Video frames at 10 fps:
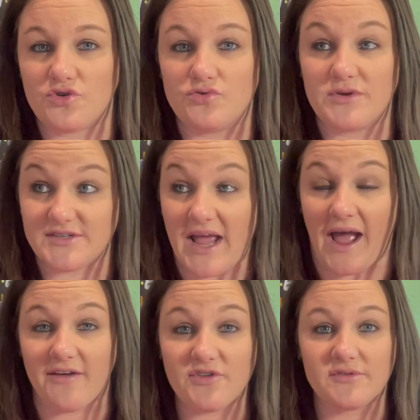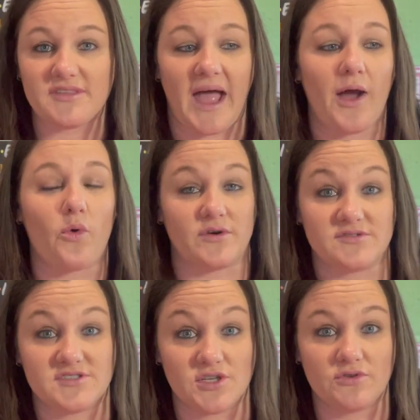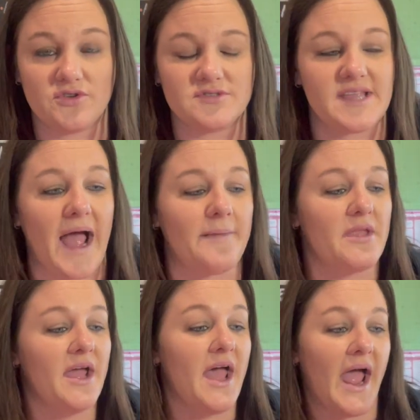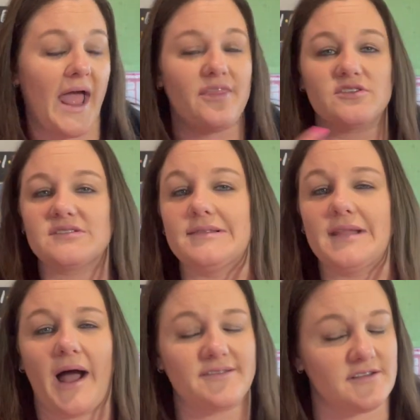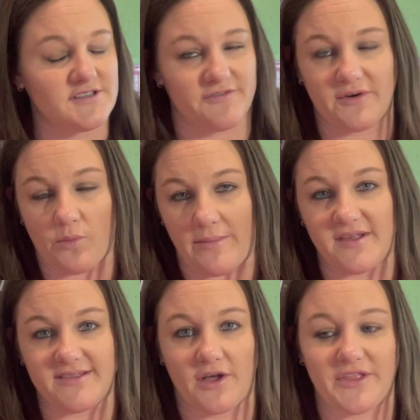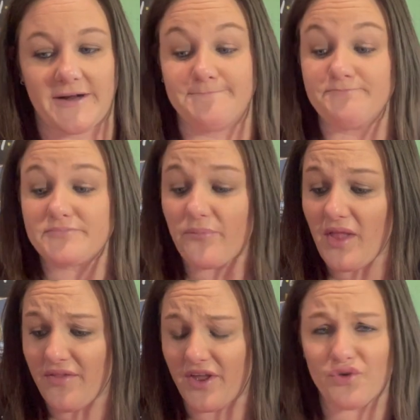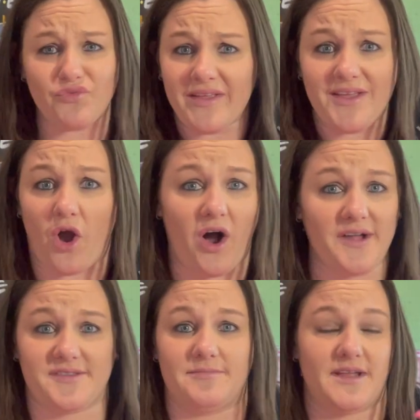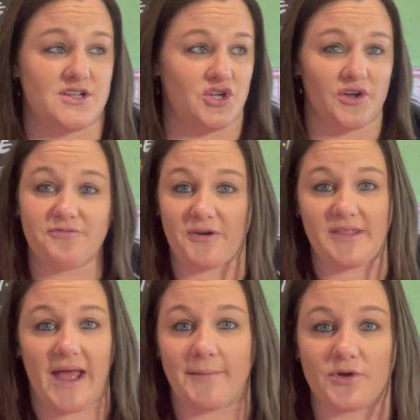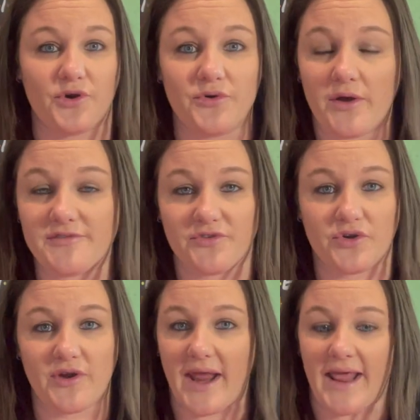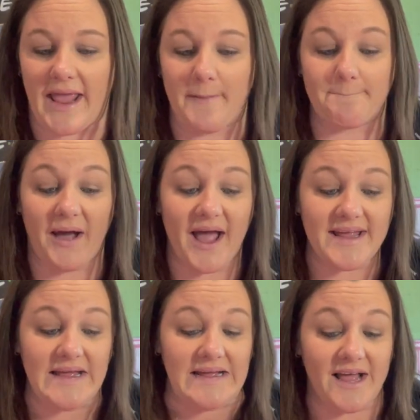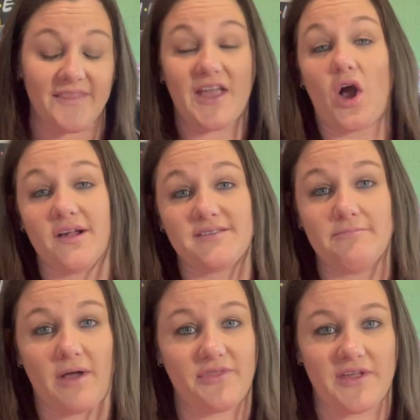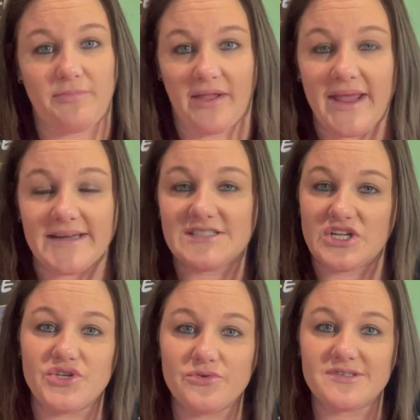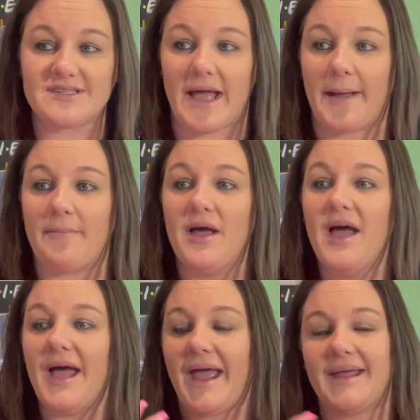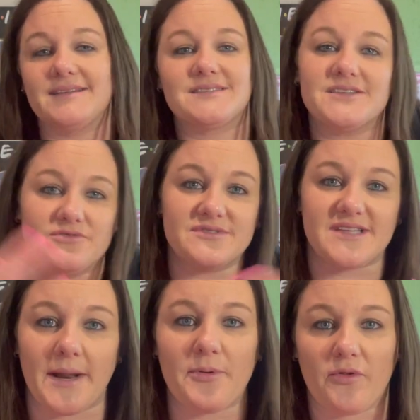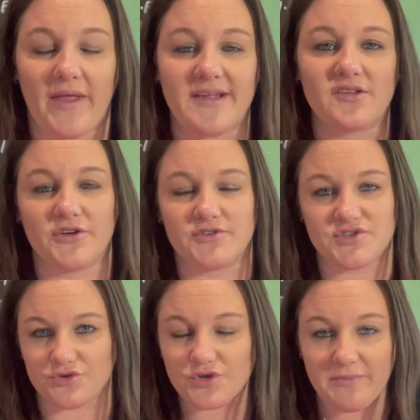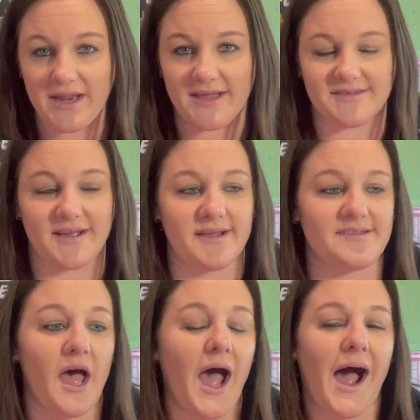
who have used that or who still use that. And there's lots of different websites out there that are really awesome. Like, good for them. Kudos for creating it. But they cost a monthly plan to use them and to set up your links on your social media sites.